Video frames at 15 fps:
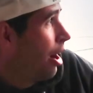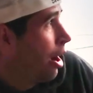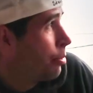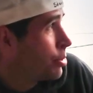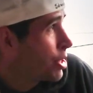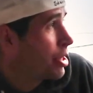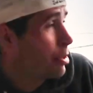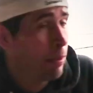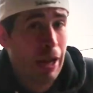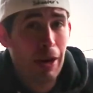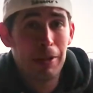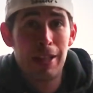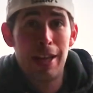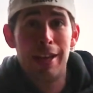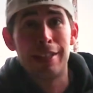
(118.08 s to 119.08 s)
almost hit the
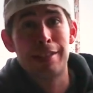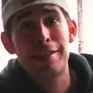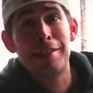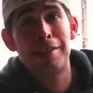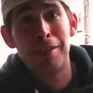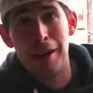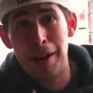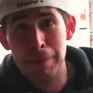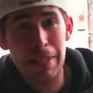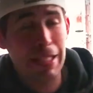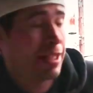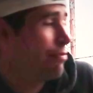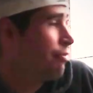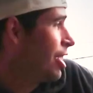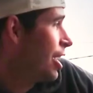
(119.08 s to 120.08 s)
power lines, almost
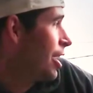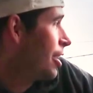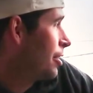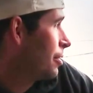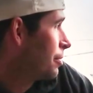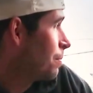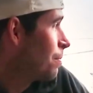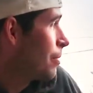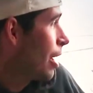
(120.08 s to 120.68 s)
hit the van,